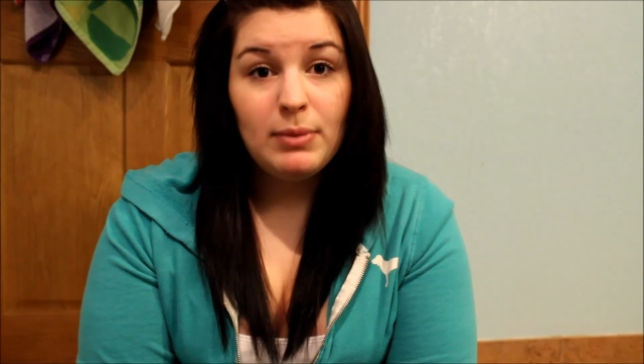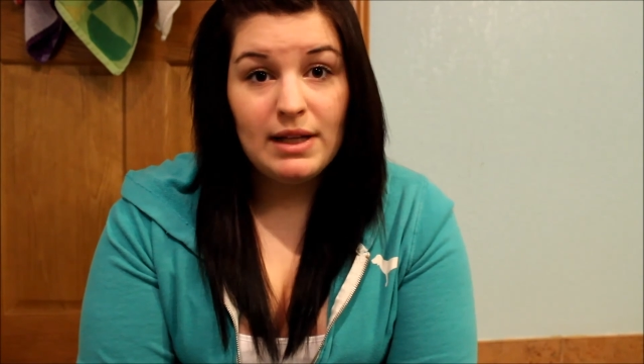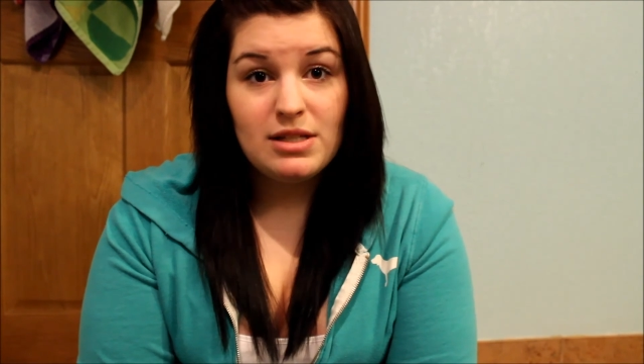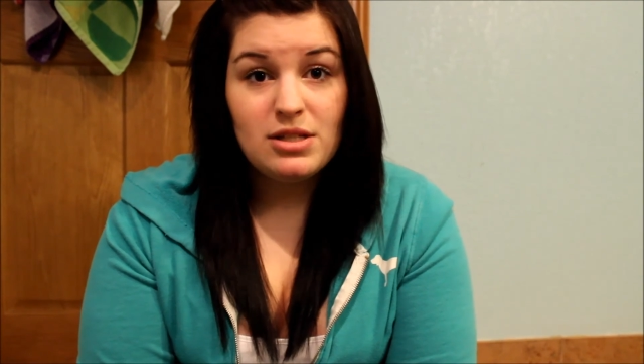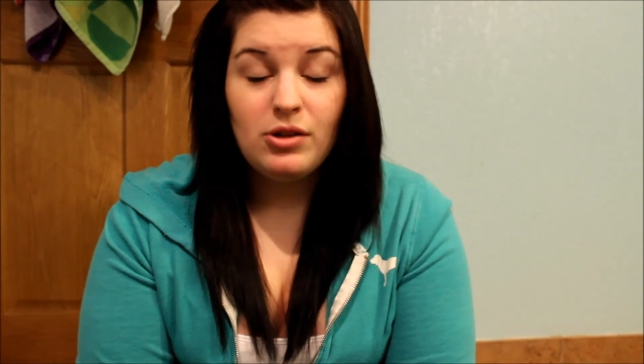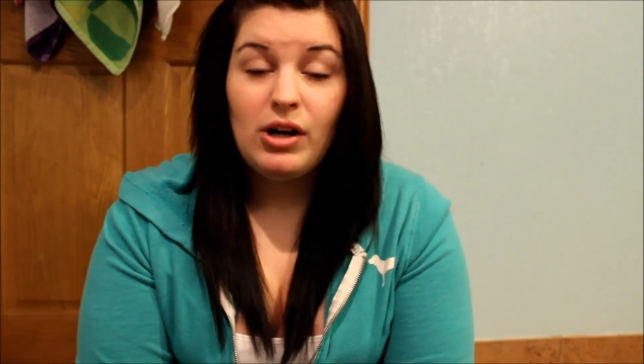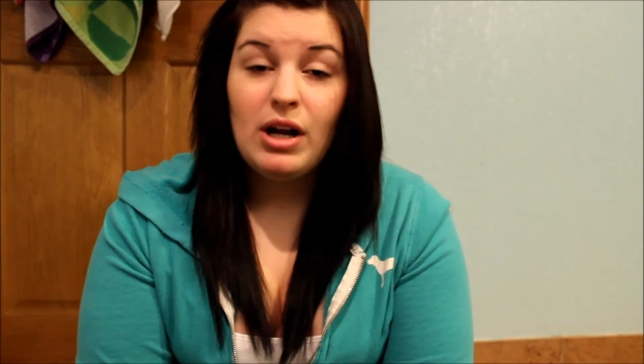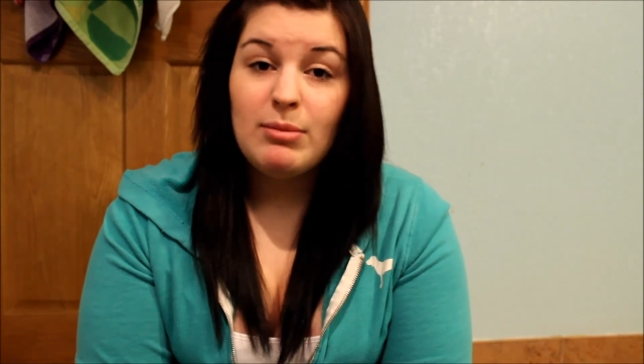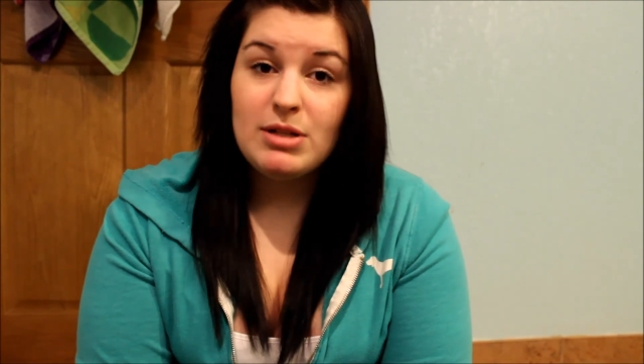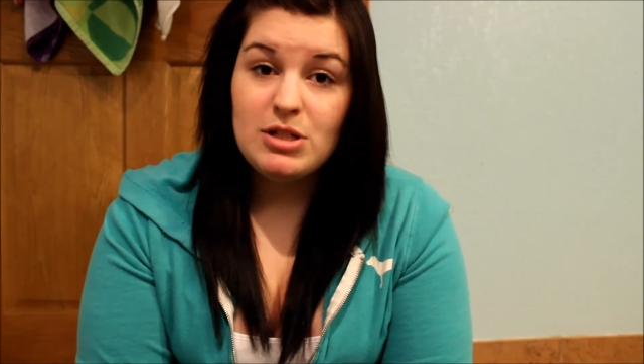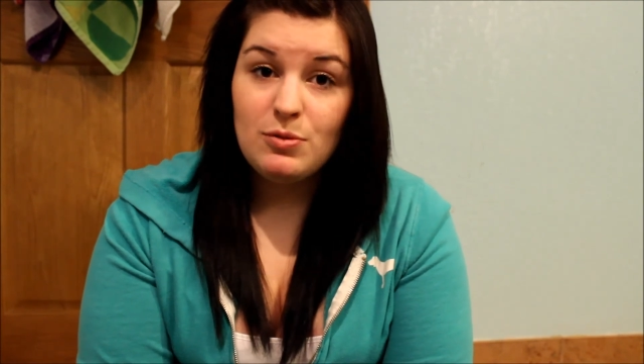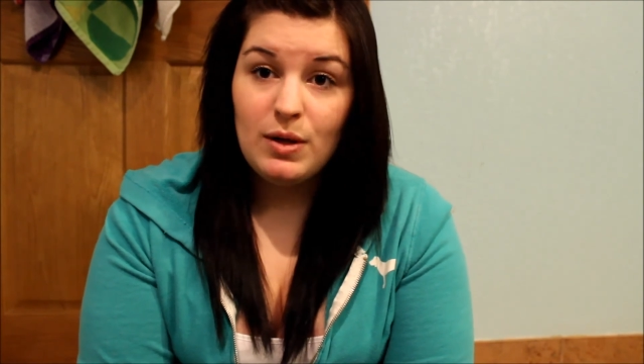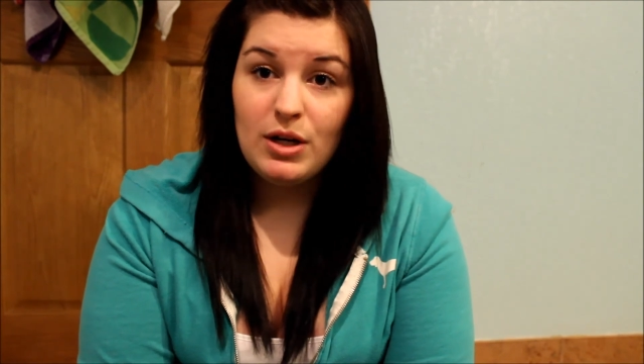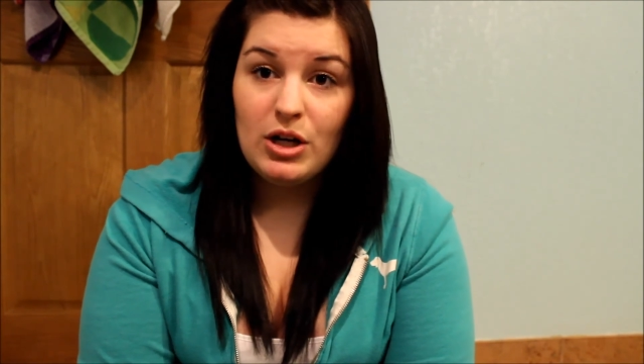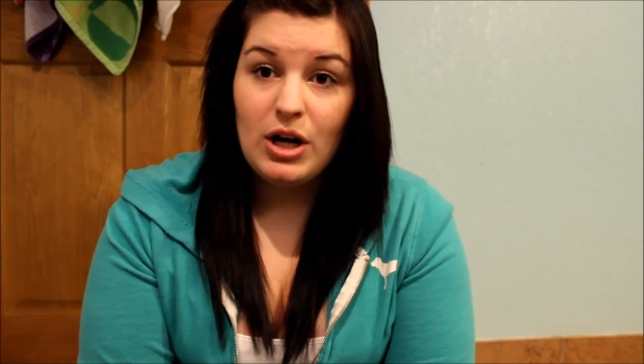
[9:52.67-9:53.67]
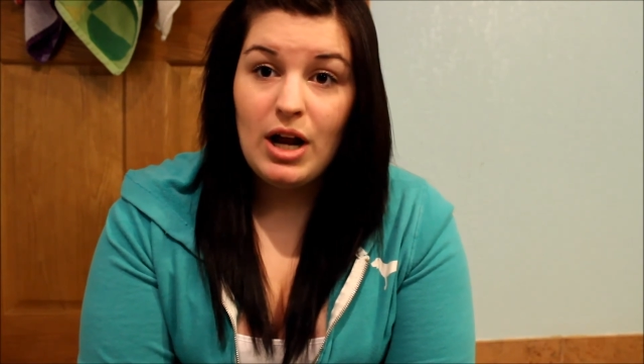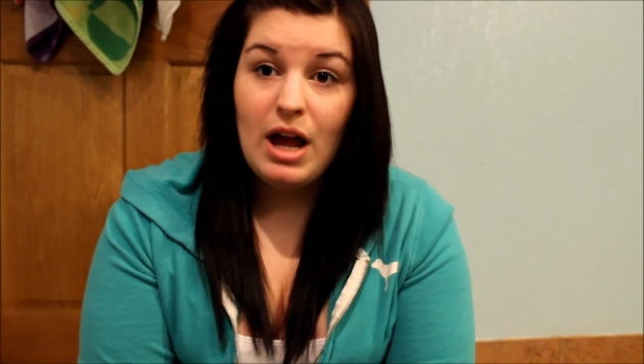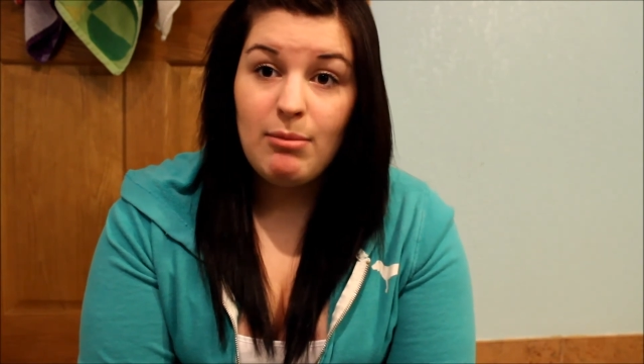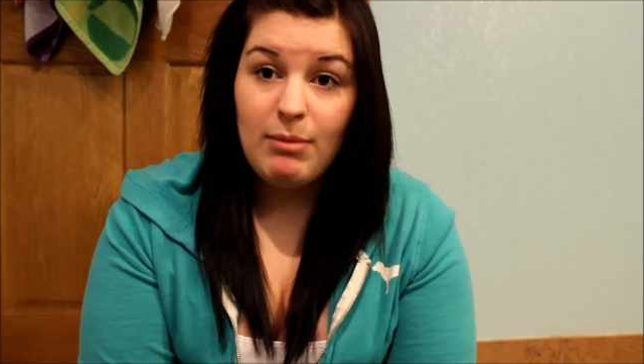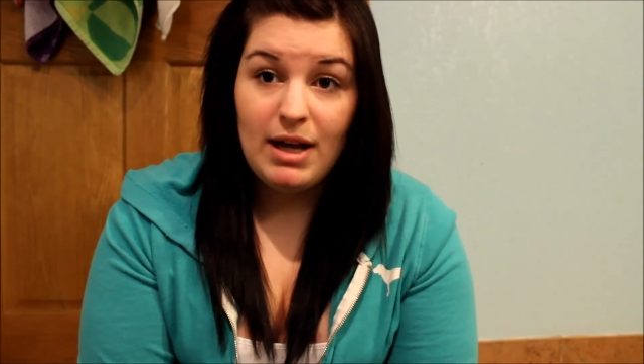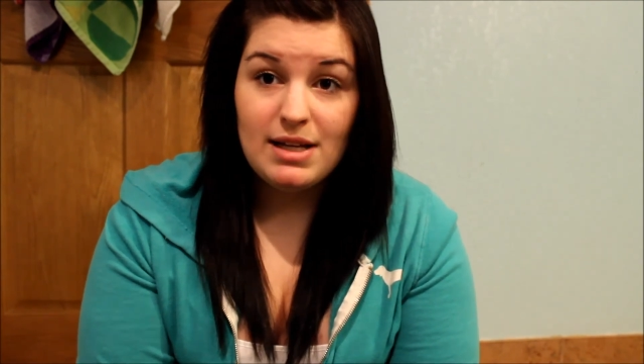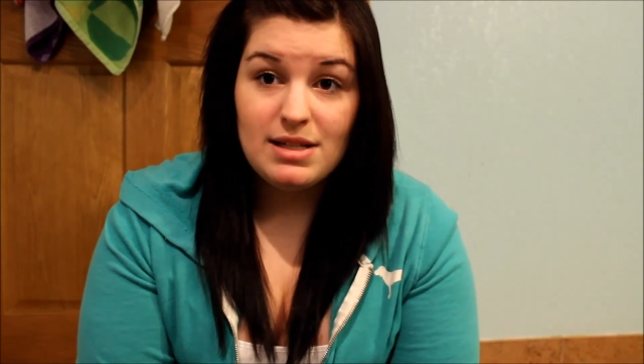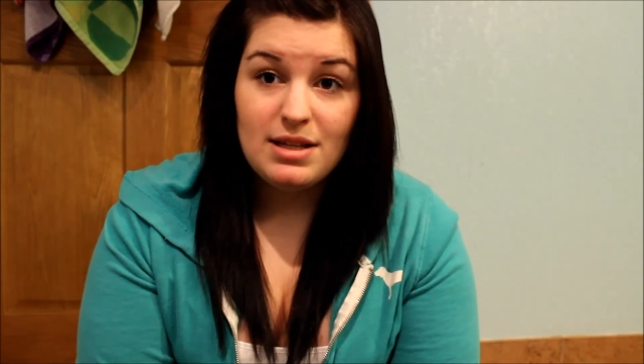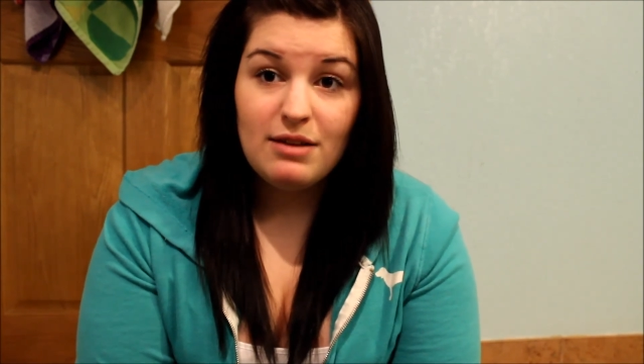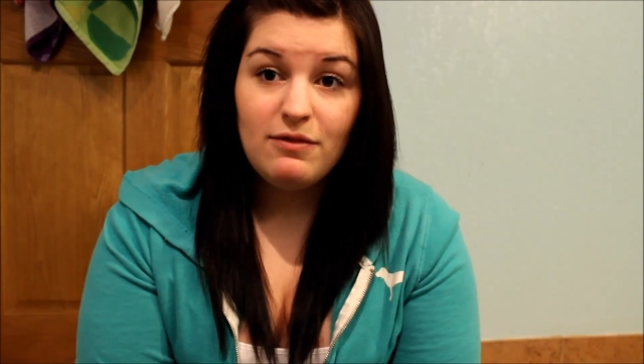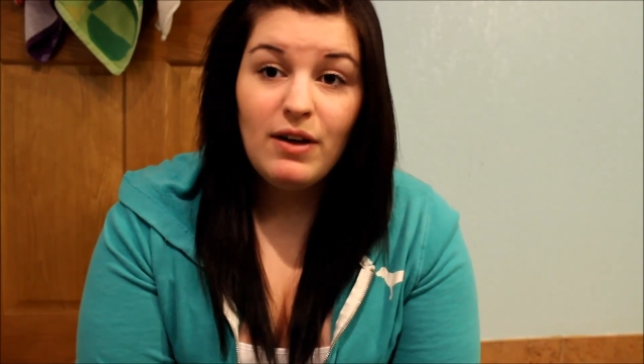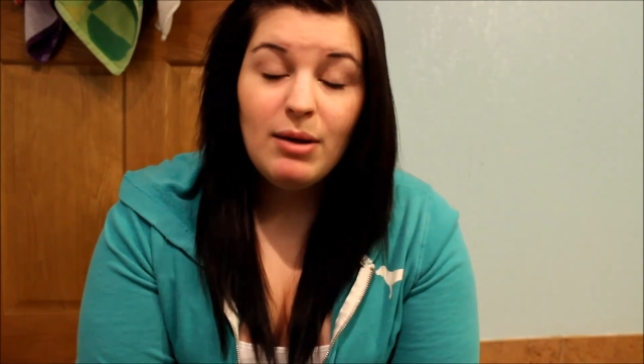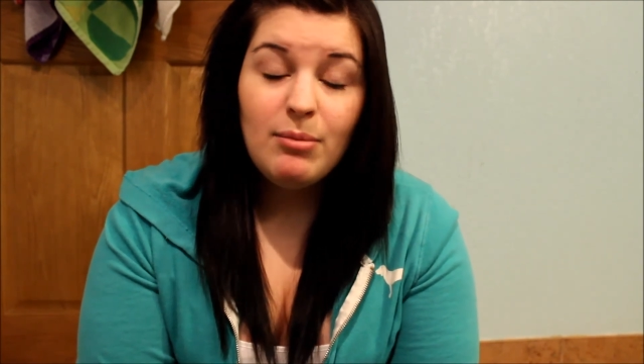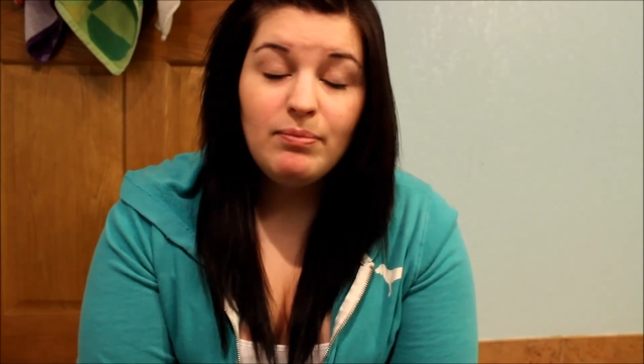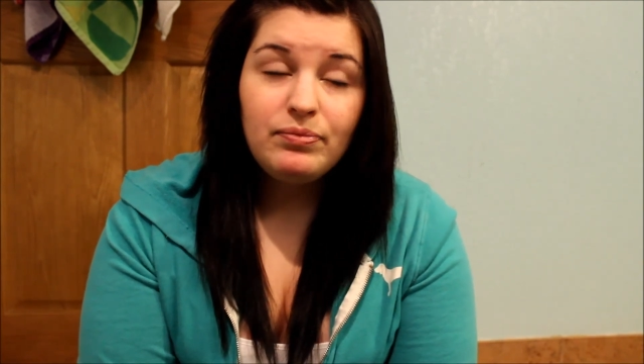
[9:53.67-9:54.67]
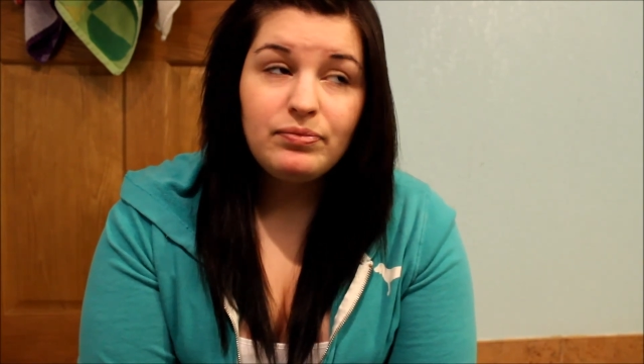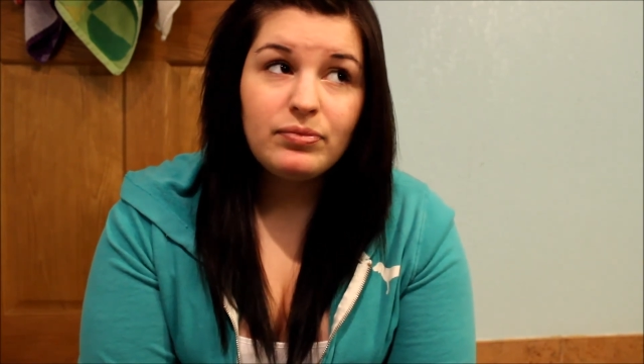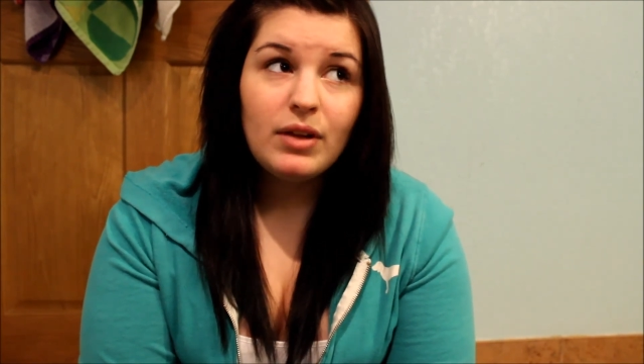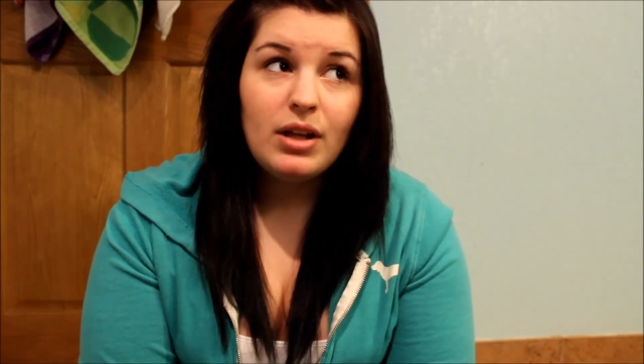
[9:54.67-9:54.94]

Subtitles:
my Instagram, my Twitter, and my AskFM.